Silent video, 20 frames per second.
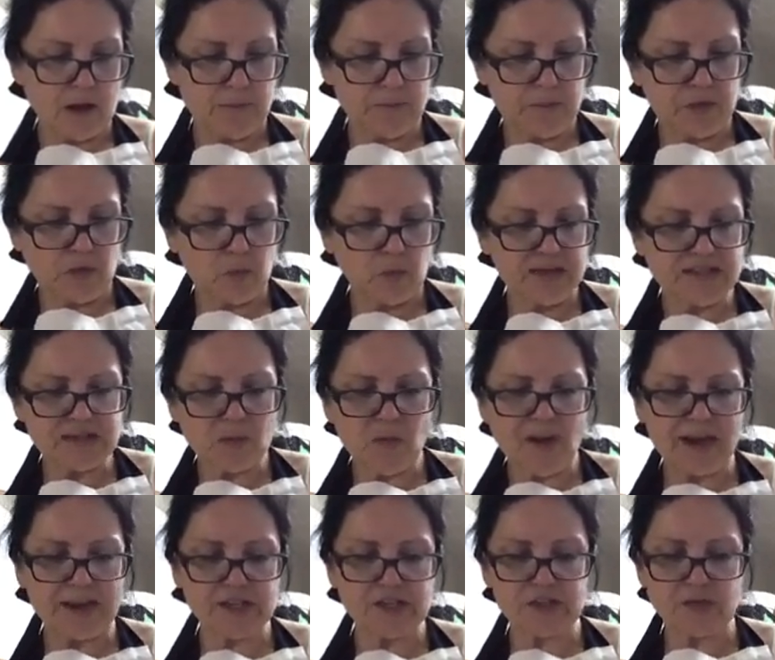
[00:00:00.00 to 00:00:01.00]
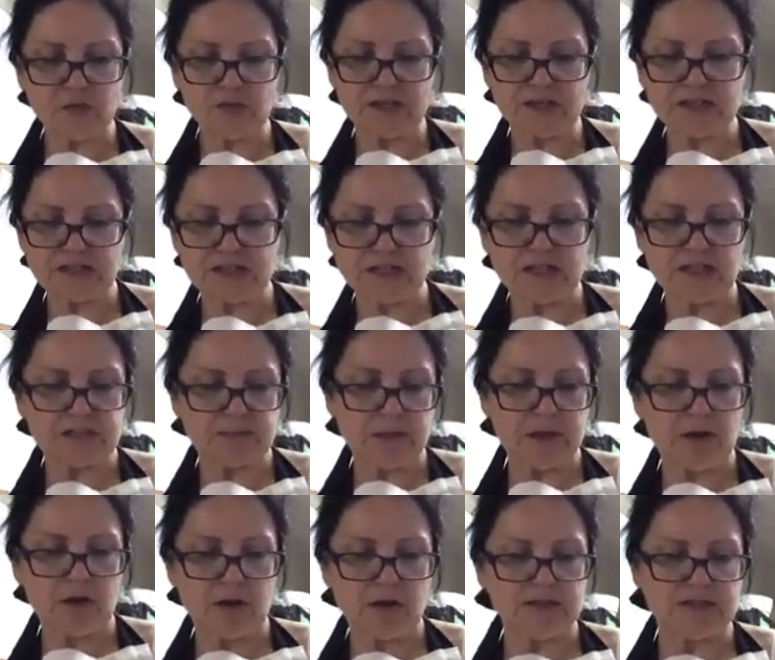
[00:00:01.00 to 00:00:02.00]
The reason why I do this is
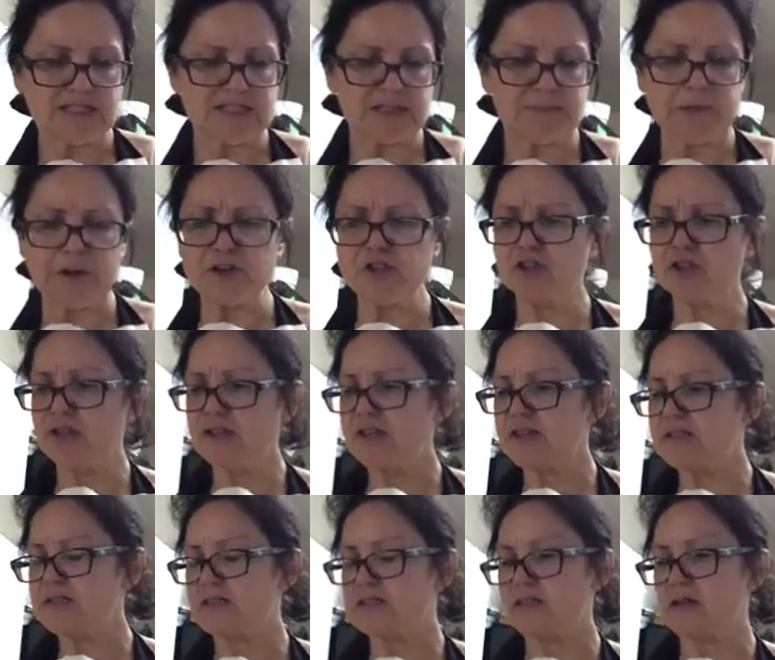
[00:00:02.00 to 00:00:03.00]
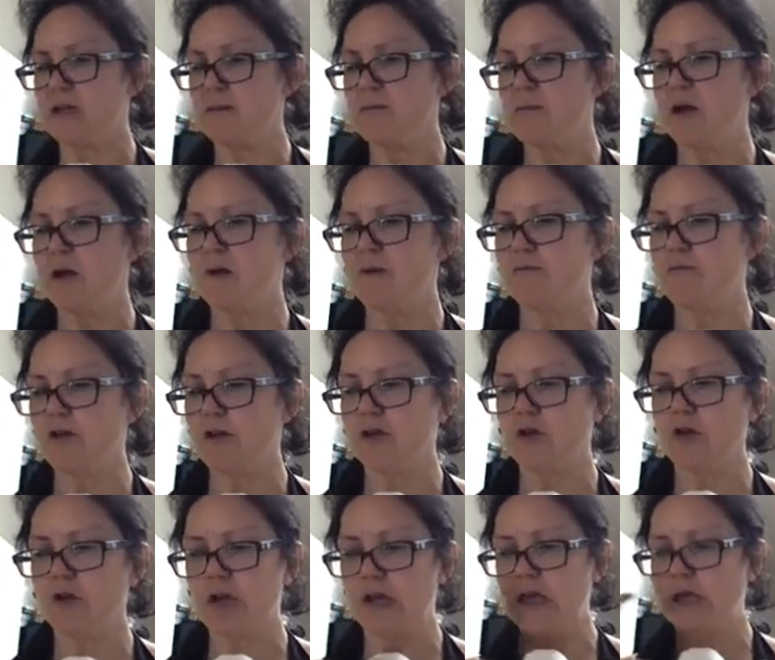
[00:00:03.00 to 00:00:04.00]
because especially some of the
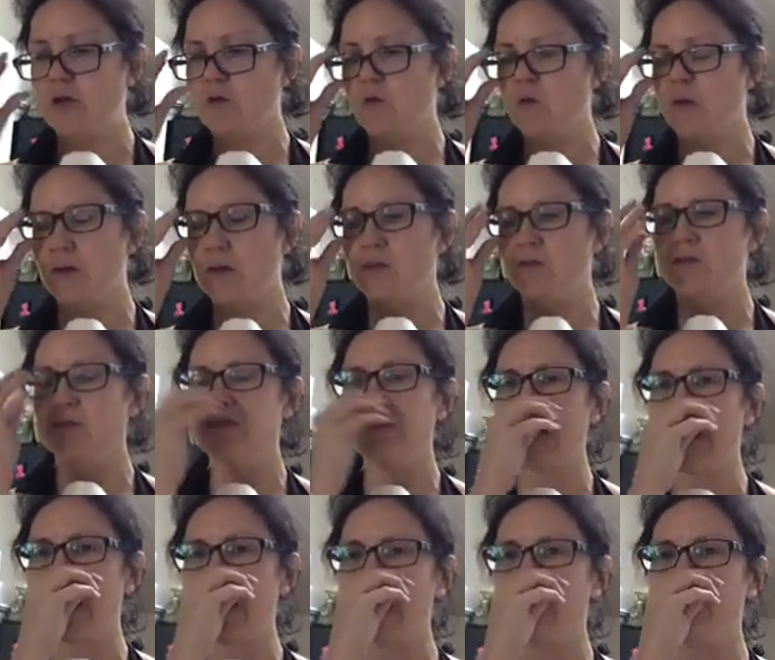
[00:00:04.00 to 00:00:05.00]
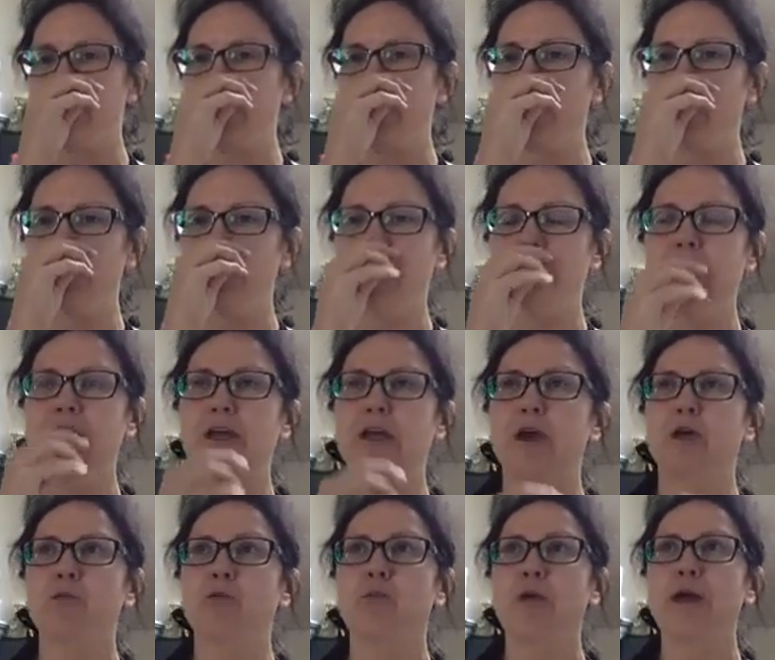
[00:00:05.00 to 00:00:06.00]
cooking oils, I've heard like
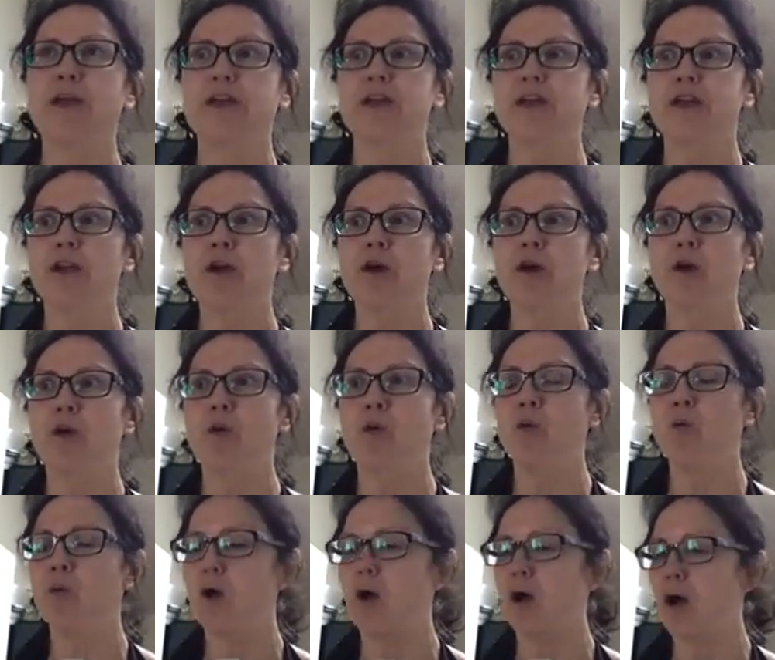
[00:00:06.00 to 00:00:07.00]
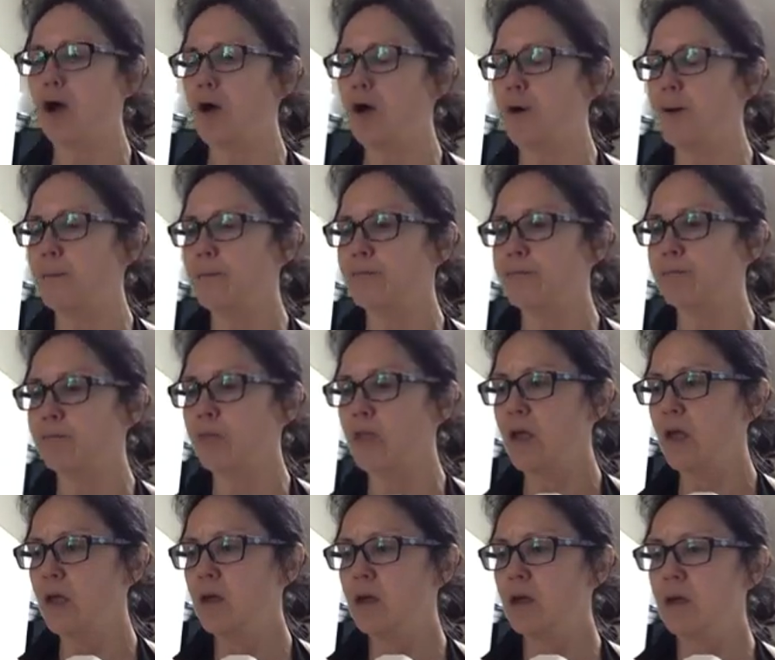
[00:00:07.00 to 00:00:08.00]
oregano,
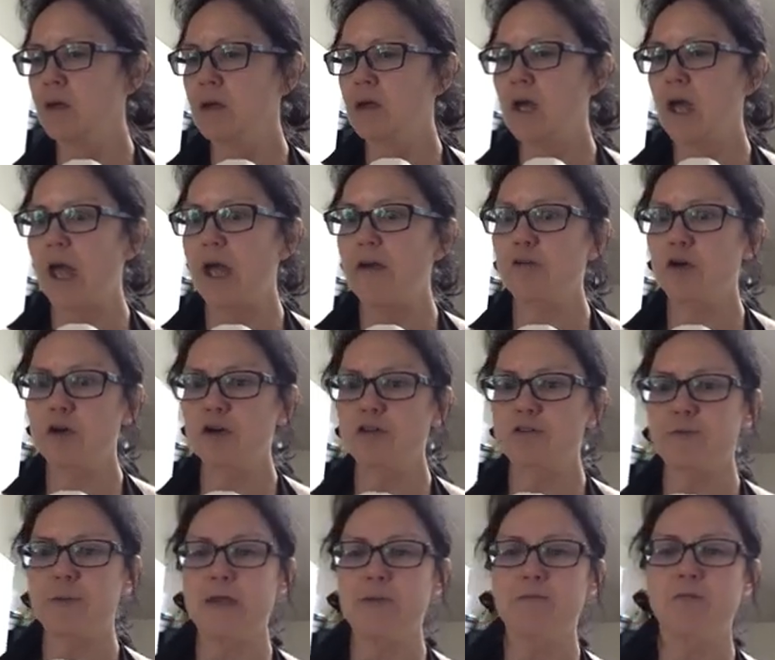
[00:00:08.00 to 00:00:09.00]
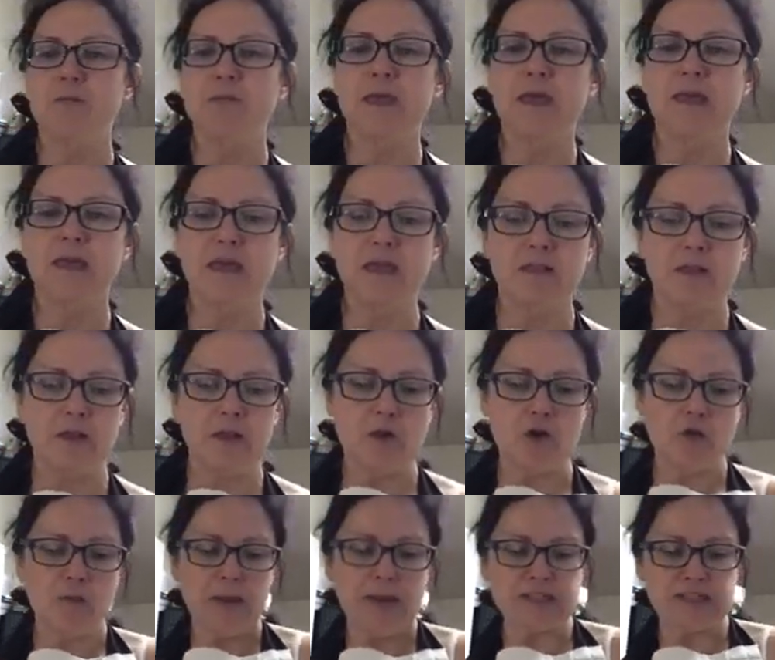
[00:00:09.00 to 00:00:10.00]
I've heard of people making like
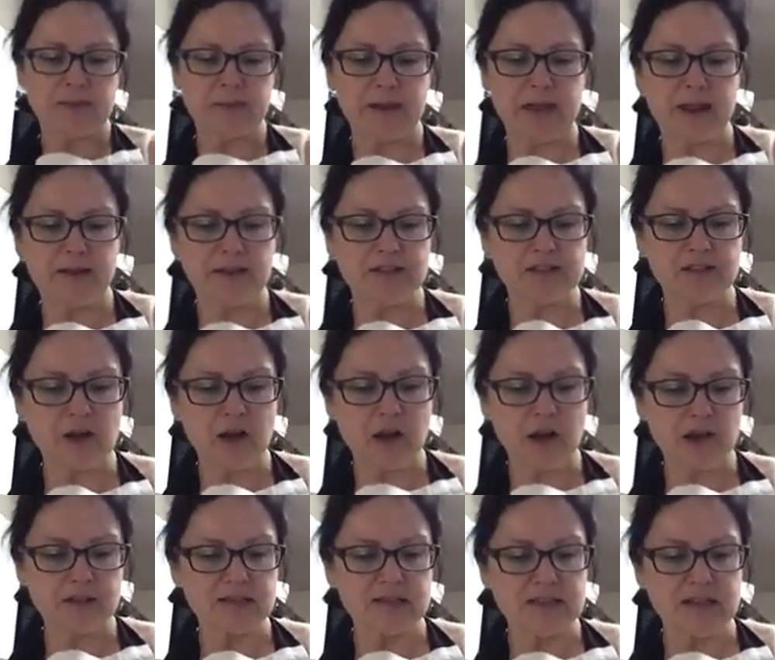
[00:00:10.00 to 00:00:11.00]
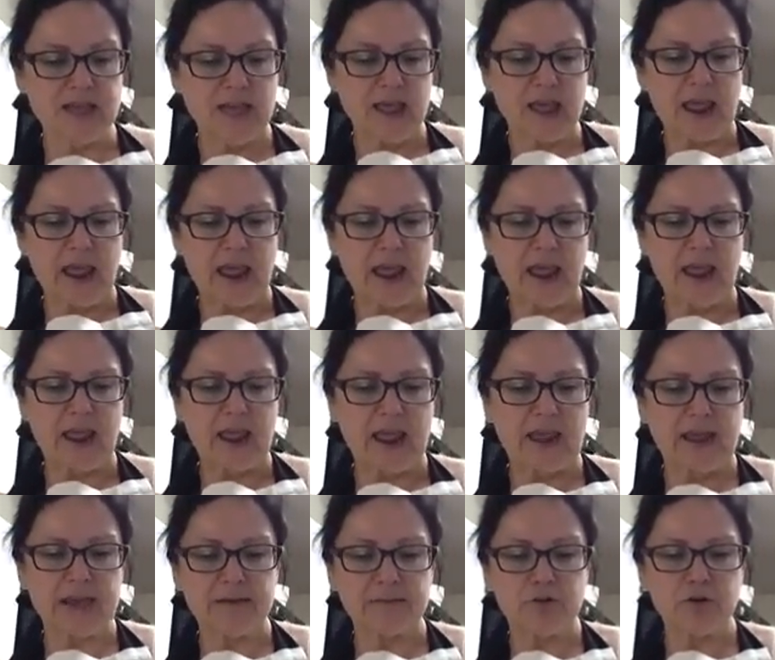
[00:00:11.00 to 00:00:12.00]
homemade spaghetti sauce
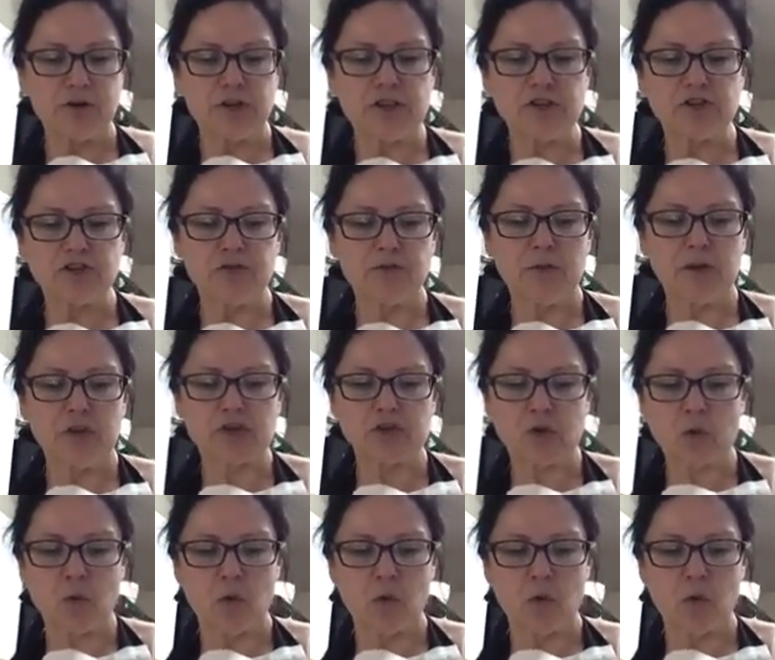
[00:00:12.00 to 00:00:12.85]
and putting too much